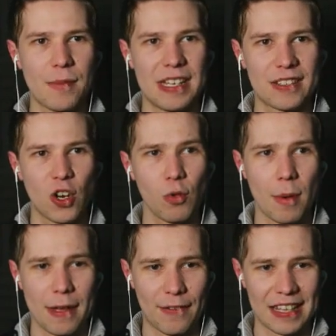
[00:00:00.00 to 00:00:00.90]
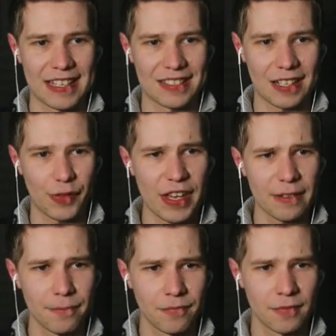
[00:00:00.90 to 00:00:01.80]
would be a fantastic thing.
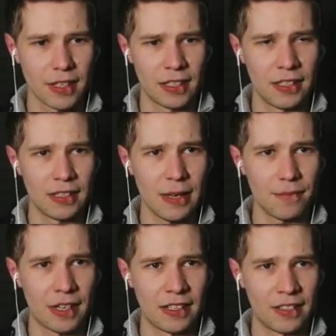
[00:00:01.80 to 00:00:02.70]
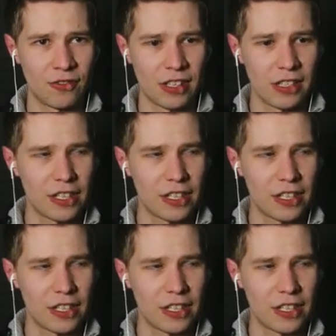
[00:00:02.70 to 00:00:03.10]
Yep, that is ready to go.